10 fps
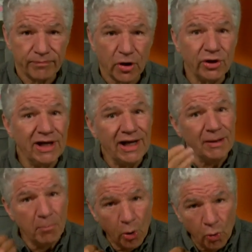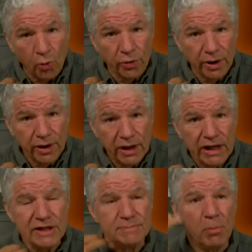Are you eating mold?
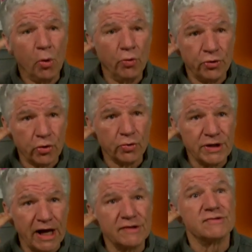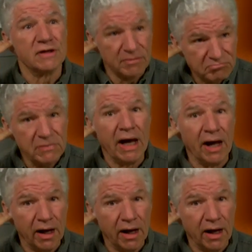Is mold neurotoxic? Yeah.